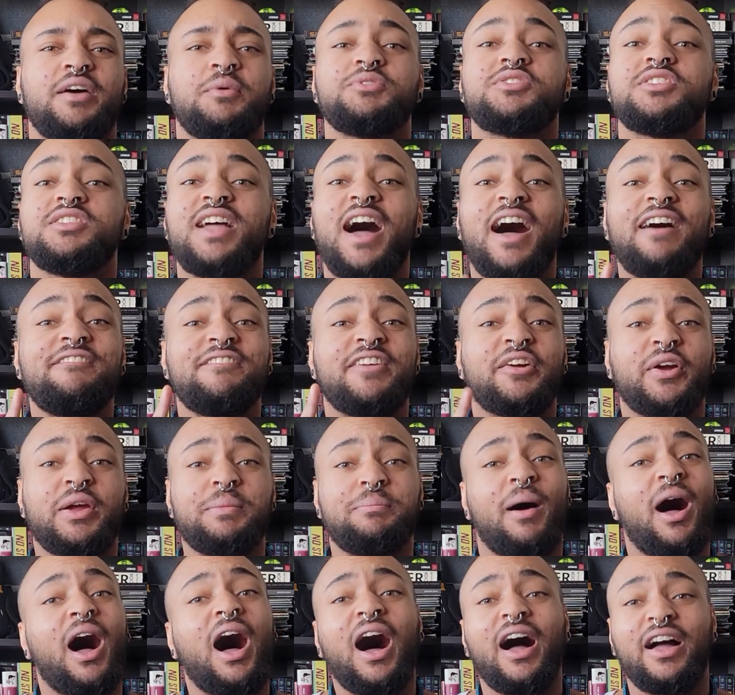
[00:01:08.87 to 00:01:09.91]
it was not very
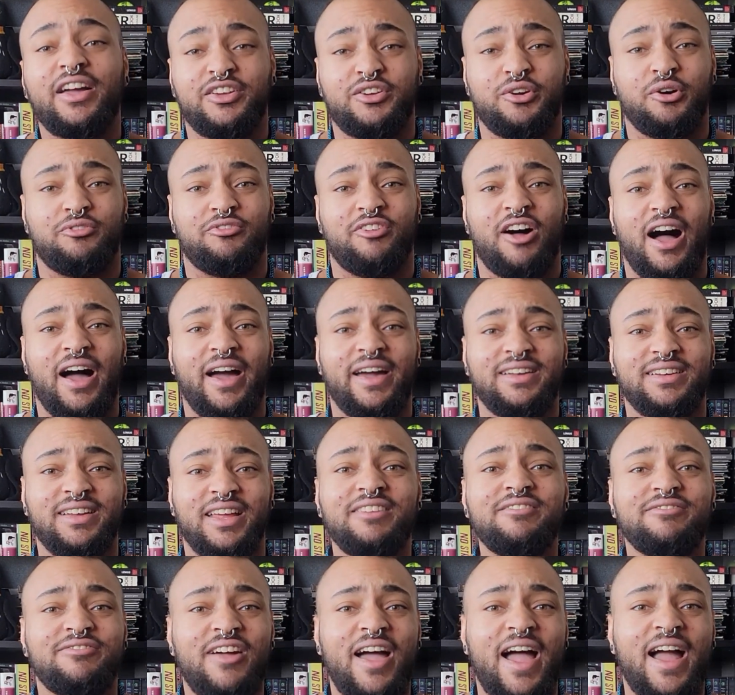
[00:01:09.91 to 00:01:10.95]
pog, you'll find.
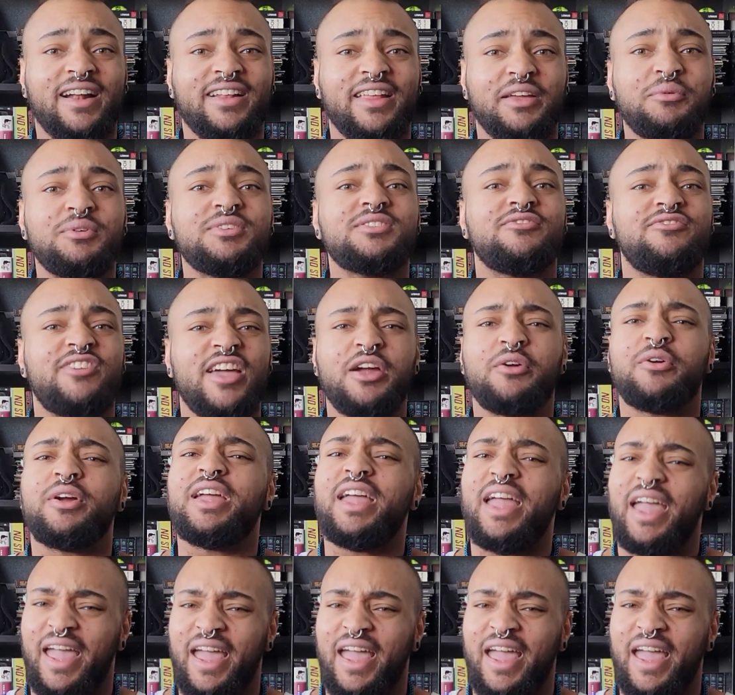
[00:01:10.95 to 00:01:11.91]
In fact, it was very